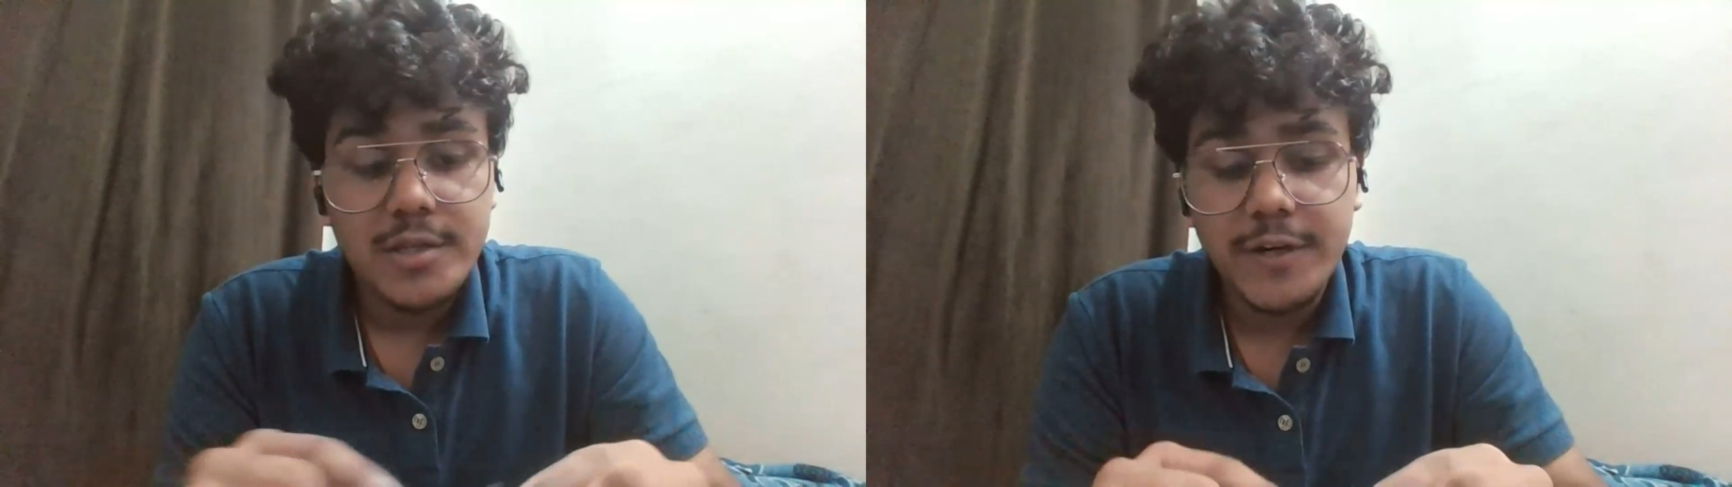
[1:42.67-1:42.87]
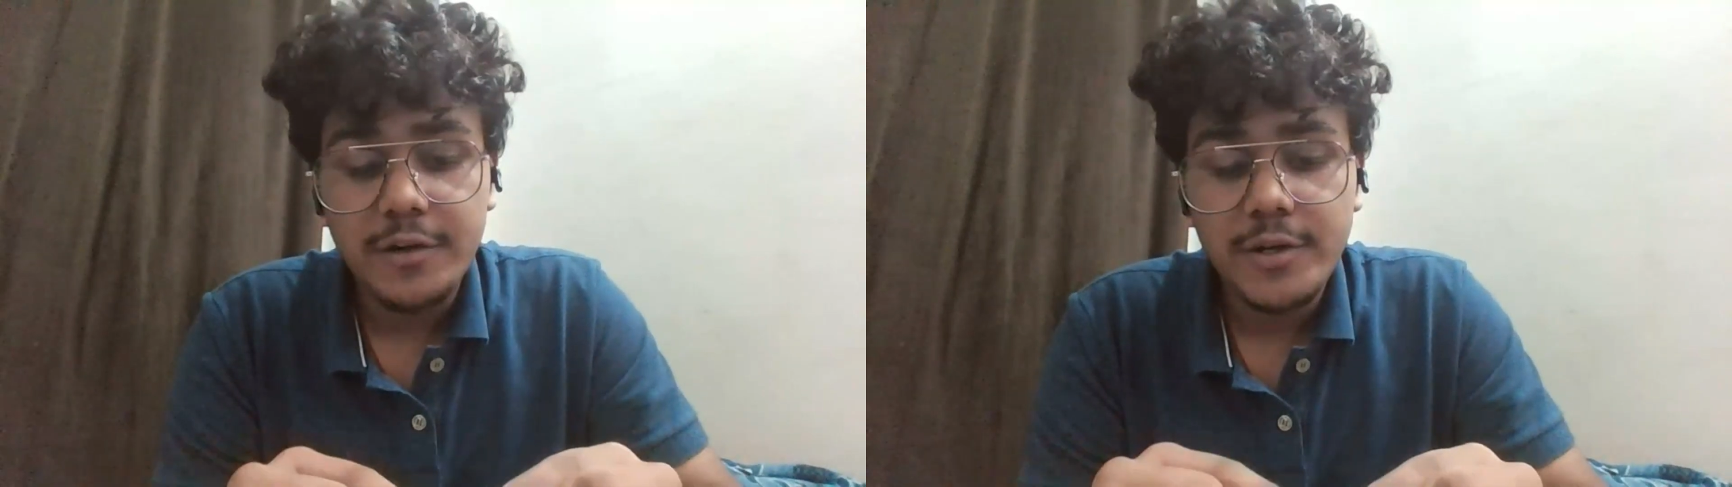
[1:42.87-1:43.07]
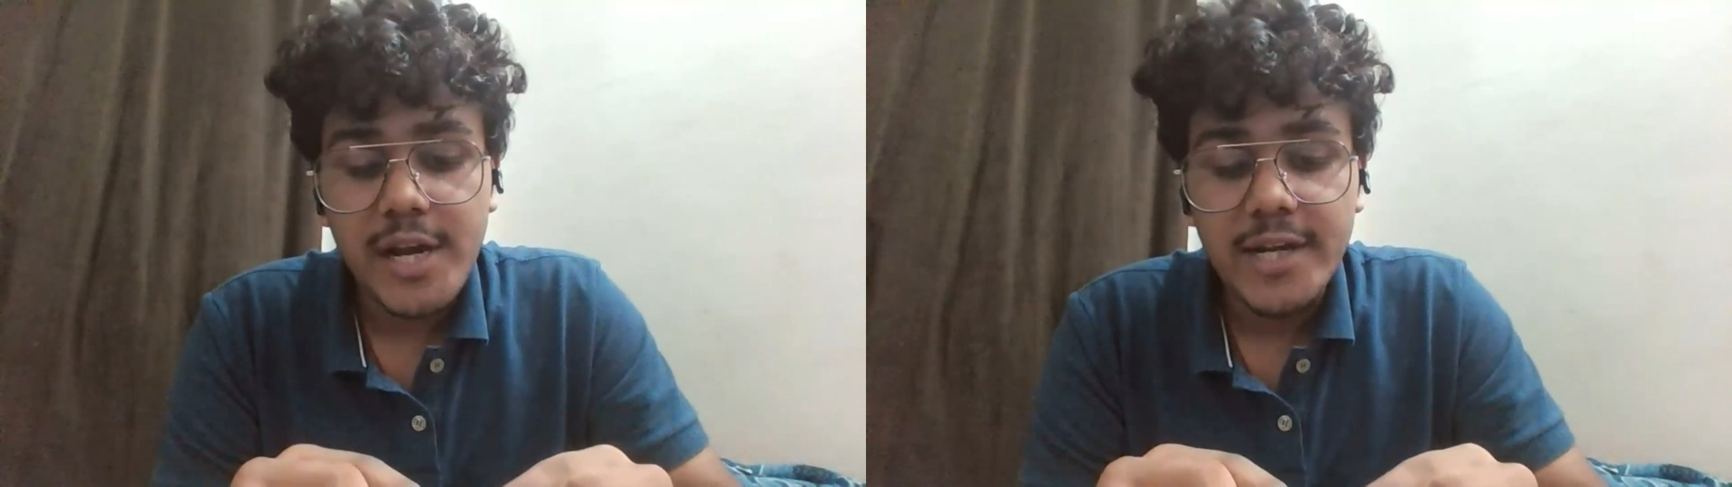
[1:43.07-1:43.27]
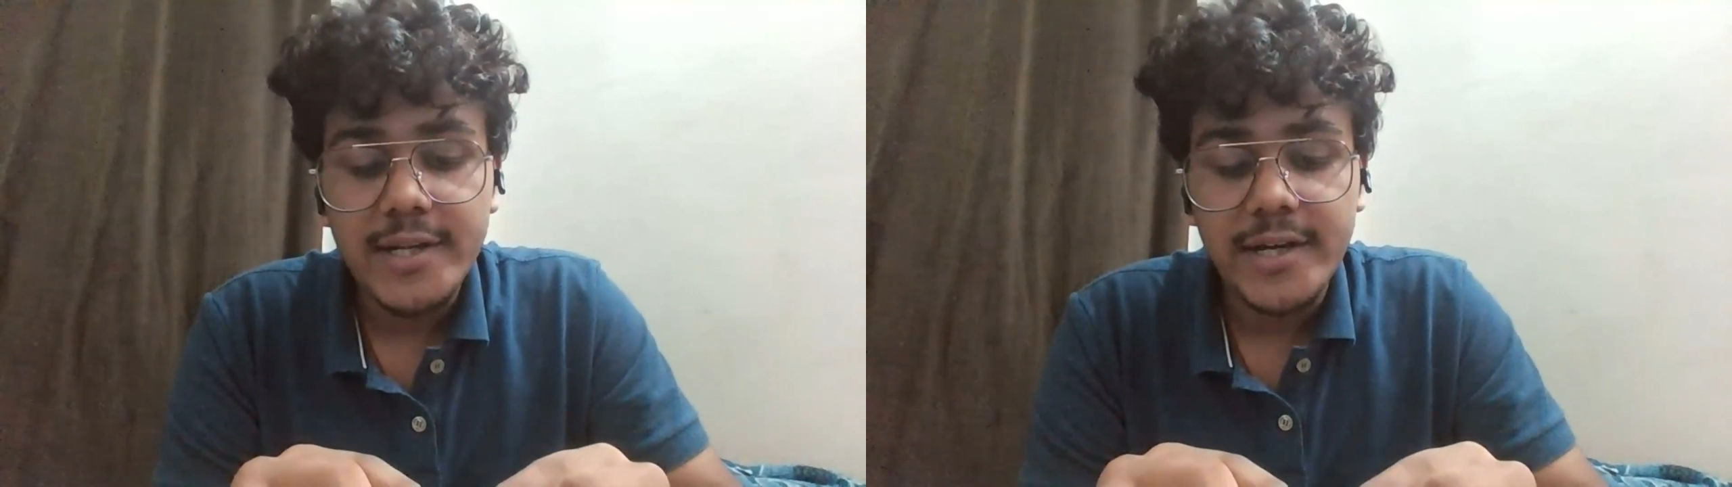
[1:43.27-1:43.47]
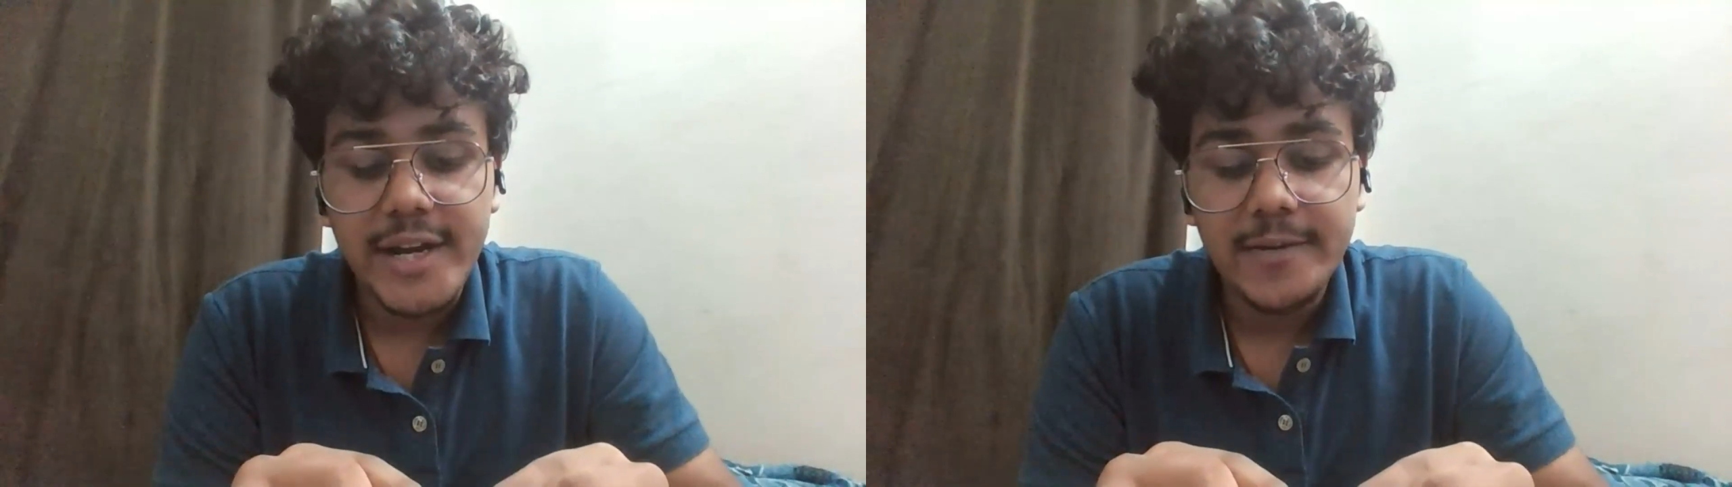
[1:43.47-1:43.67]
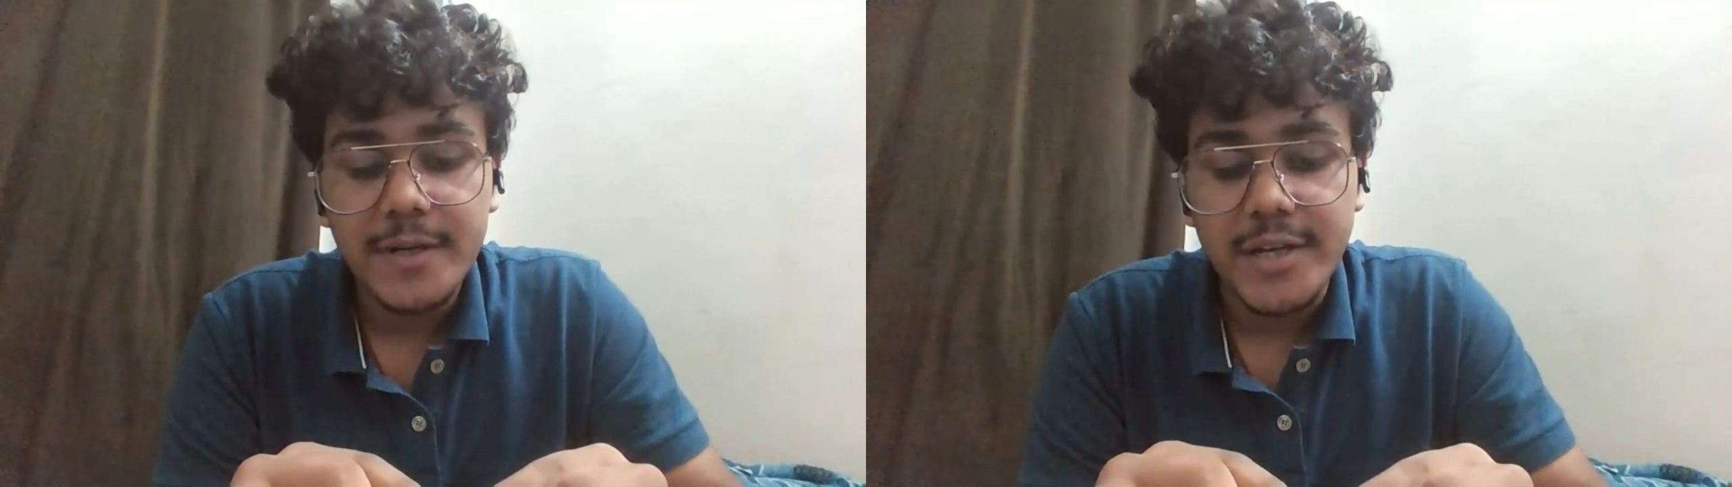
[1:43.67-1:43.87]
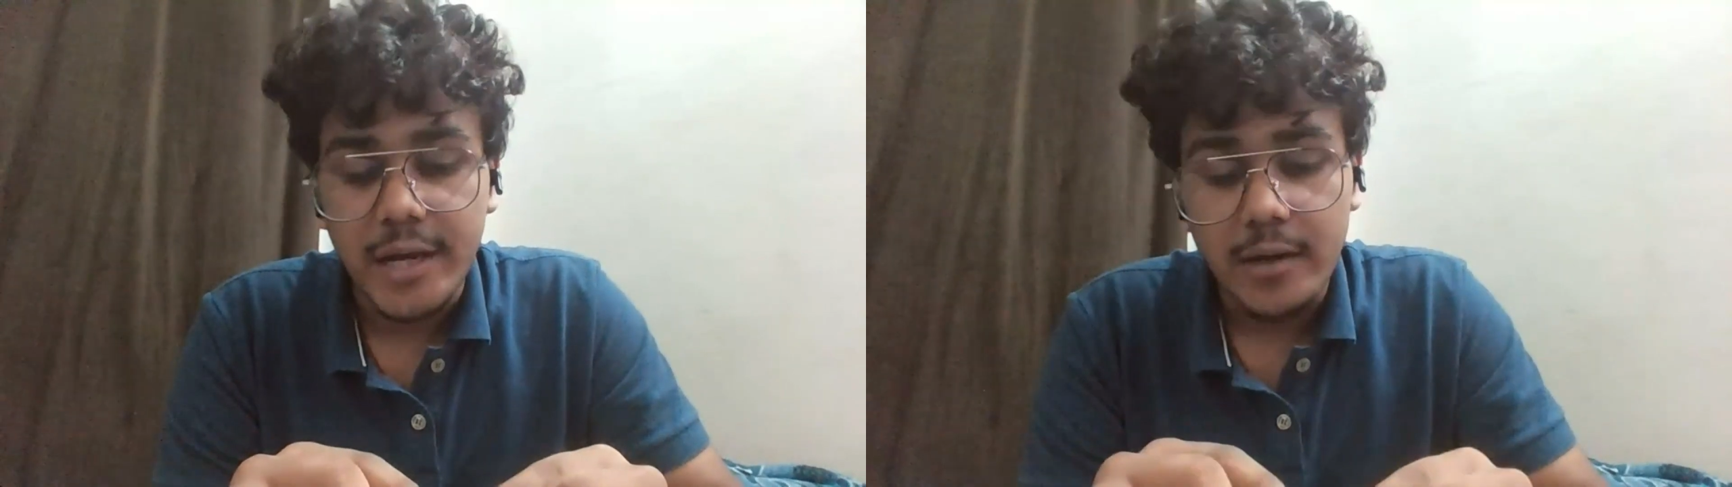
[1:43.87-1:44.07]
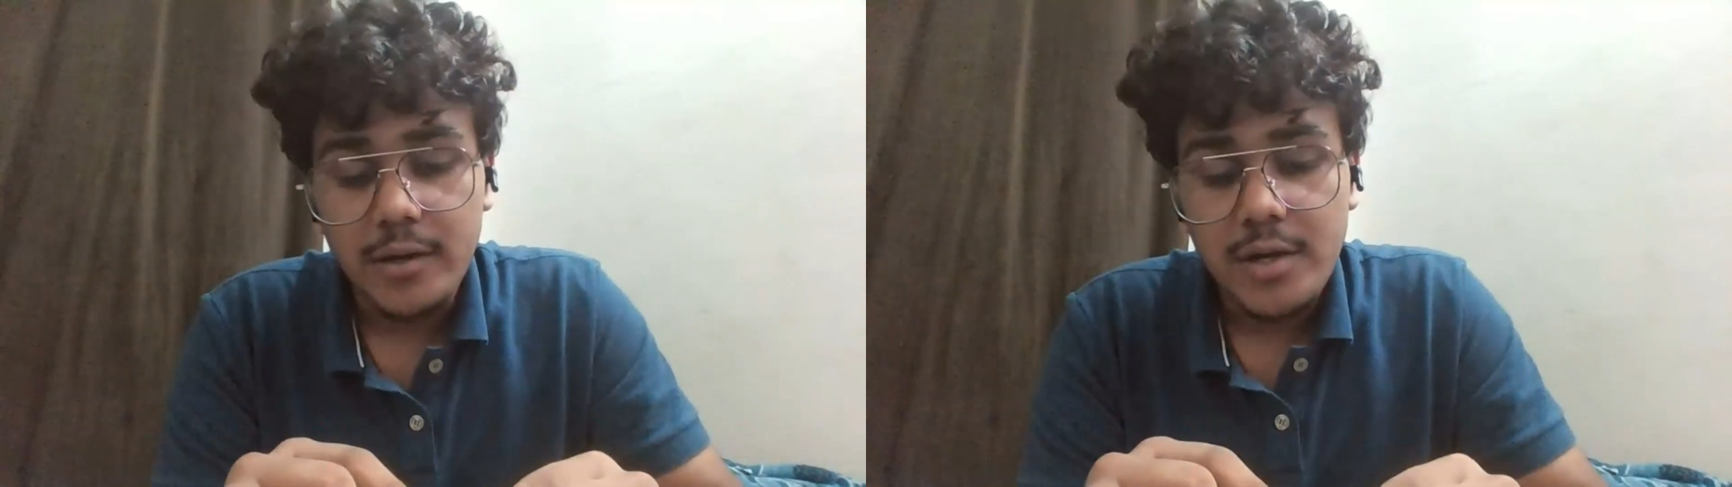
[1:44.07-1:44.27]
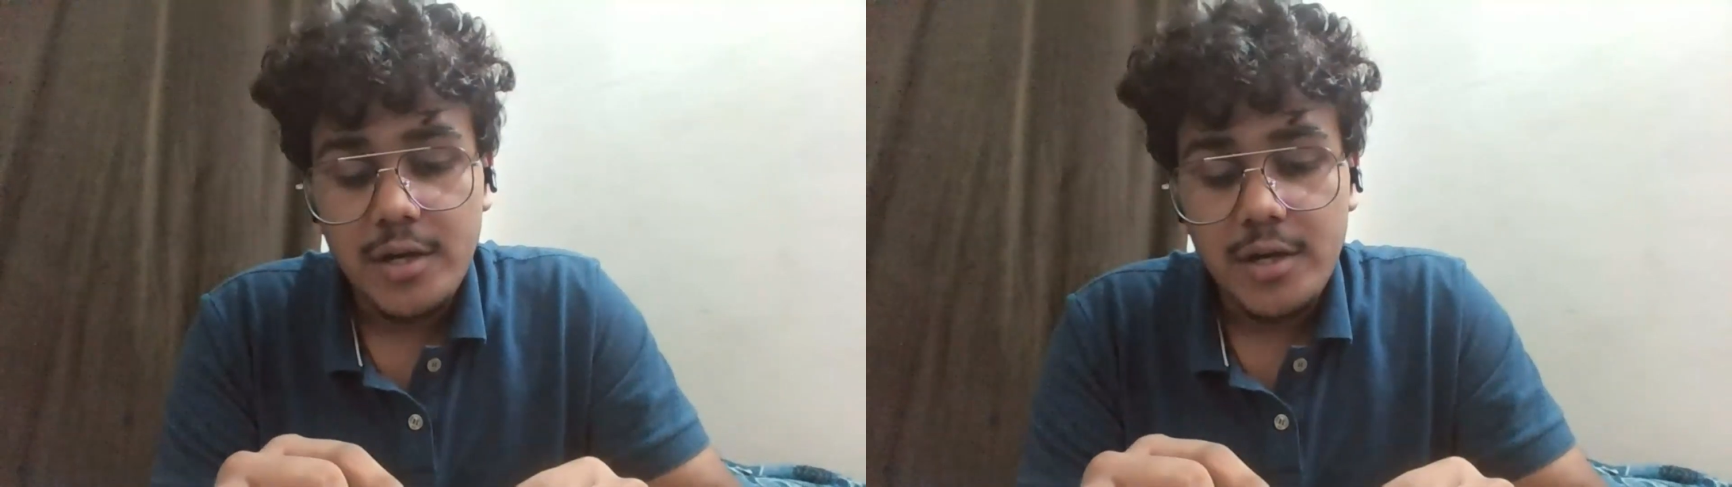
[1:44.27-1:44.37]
So we don't need the AWR.